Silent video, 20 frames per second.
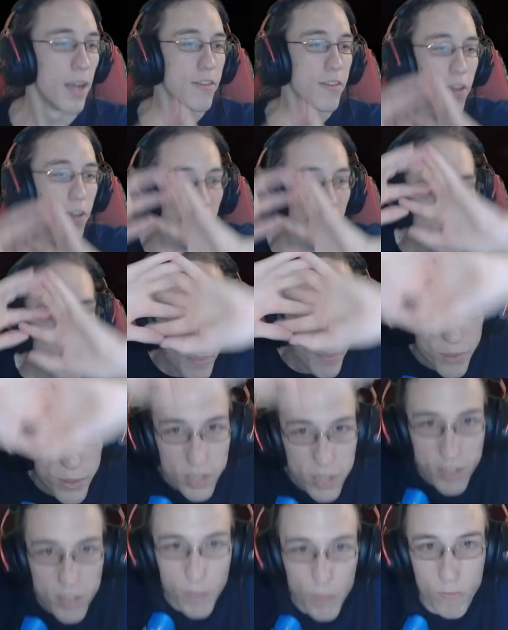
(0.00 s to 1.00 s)
That's gonna wrap
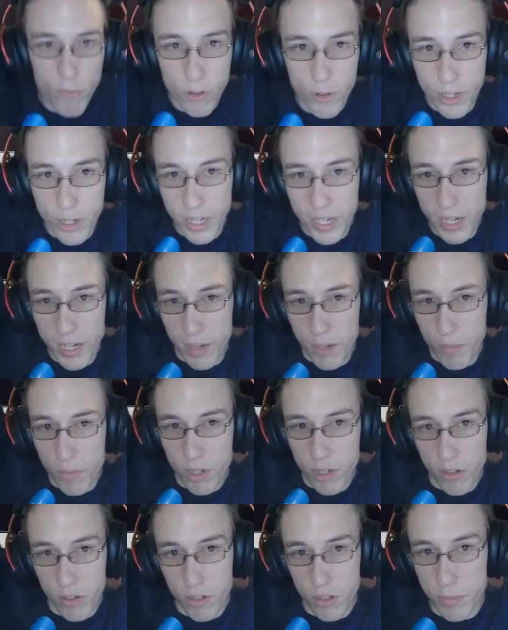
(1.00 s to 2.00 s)
things up for today. I
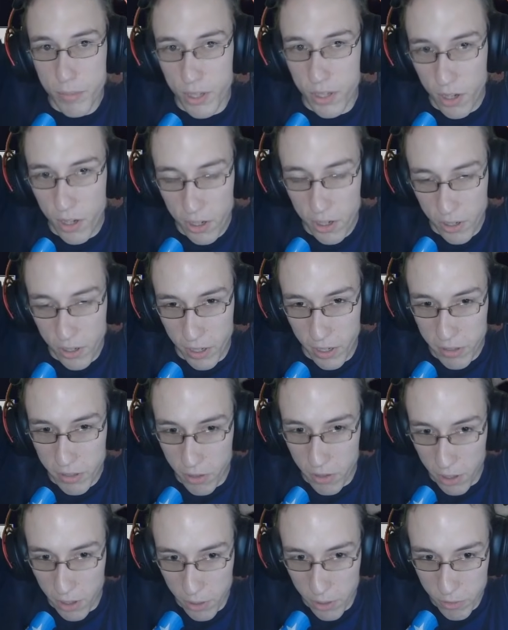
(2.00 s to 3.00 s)
played a little bit longer than I
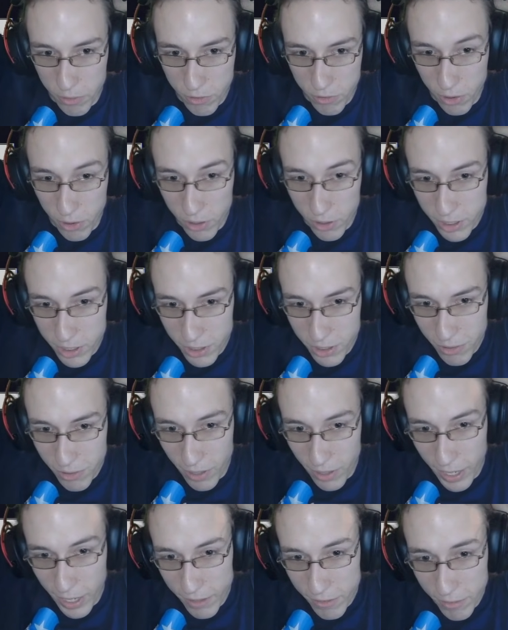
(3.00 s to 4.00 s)
thought I was going
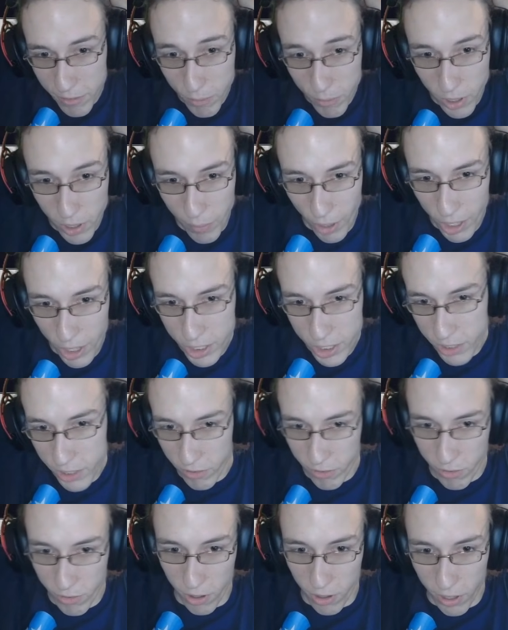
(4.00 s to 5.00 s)
to. Had some great matches at
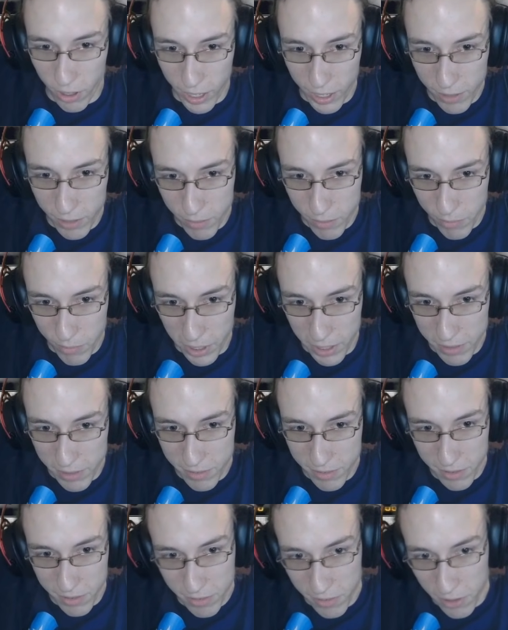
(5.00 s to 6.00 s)
the start, had some
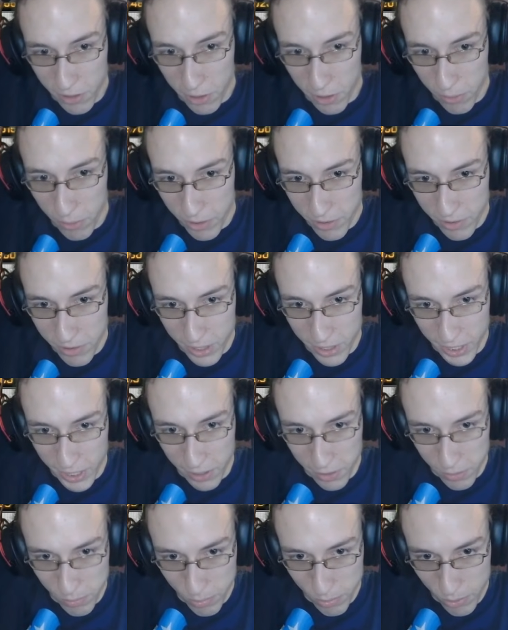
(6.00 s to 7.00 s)
less than stellar ones at
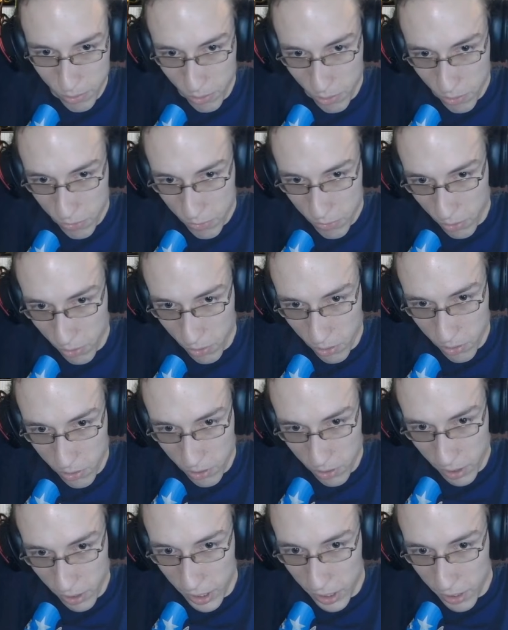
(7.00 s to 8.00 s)
the end, but
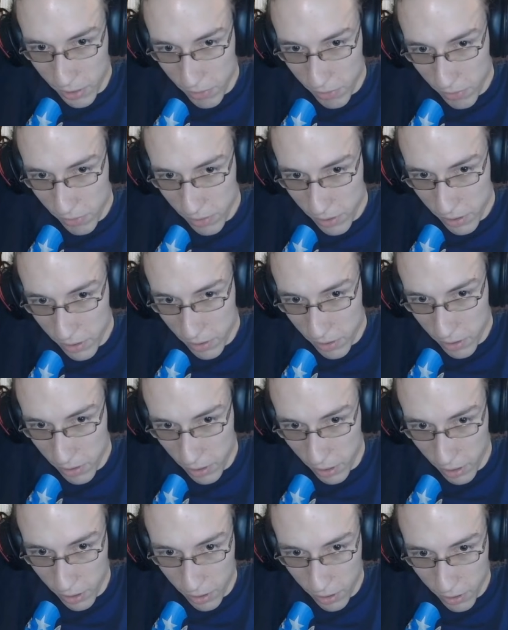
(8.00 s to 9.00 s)
overall, honestly,
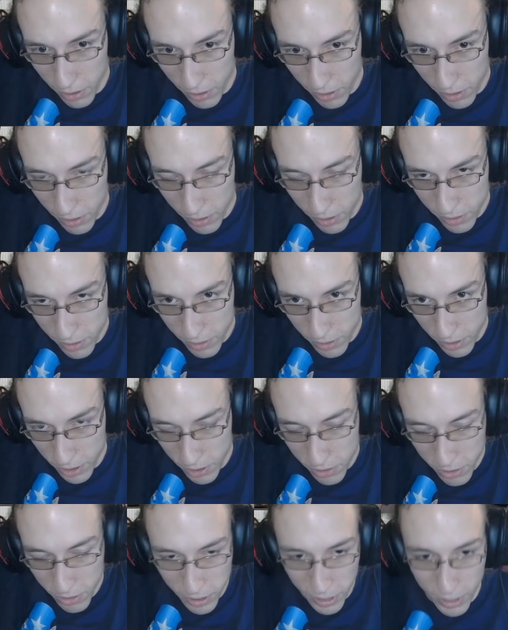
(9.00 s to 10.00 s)
uh, I
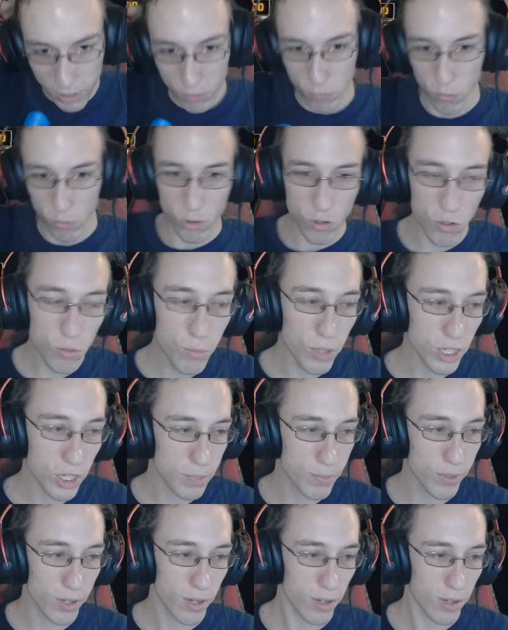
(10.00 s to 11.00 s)
couldn't ask for too much